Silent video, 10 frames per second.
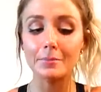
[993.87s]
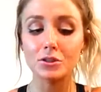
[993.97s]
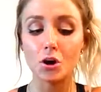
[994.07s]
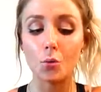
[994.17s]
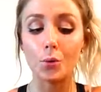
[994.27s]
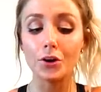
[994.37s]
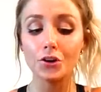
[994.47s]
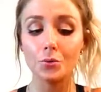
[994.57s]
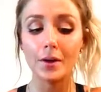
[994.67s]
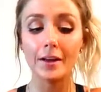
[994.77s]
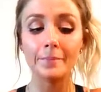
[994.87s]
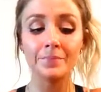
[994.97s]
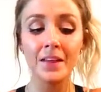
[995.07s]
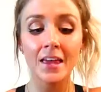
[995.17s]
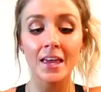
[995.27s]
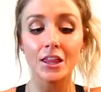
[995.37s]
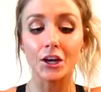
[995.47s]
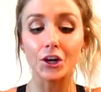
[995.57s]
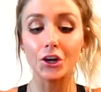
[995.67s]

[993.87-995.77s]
So we're doing the